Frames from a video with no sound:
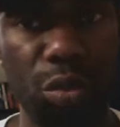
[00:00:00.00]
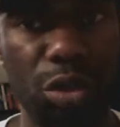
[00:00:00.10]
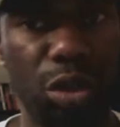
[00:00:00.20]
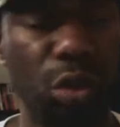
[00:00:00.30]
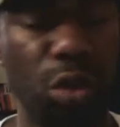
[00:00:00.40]

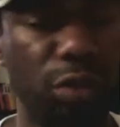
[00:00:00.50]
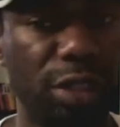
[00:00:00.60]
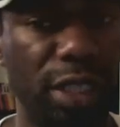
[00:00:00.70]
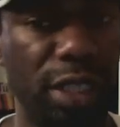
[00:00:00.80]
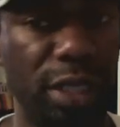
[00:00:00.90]
took
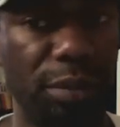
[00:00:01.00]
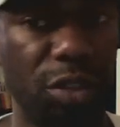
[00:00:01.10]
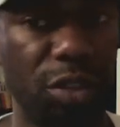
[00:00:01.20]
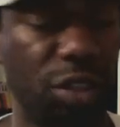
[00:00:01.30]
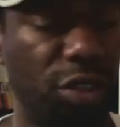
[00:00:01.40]
over
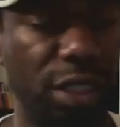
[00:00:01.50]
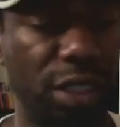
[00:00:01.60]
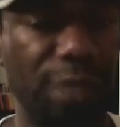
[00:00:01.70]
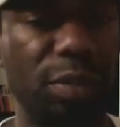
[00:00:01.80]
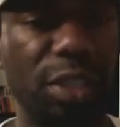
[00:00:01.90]
Star Trek
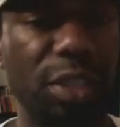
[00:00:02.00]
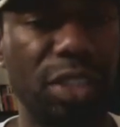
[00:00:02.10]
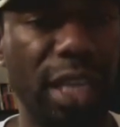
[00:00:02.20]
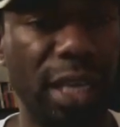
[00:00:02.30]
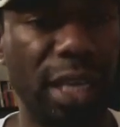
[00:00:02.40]
Deep Space
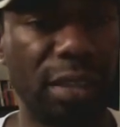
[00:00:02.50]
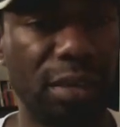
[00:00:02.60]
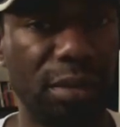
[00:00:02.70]
Nine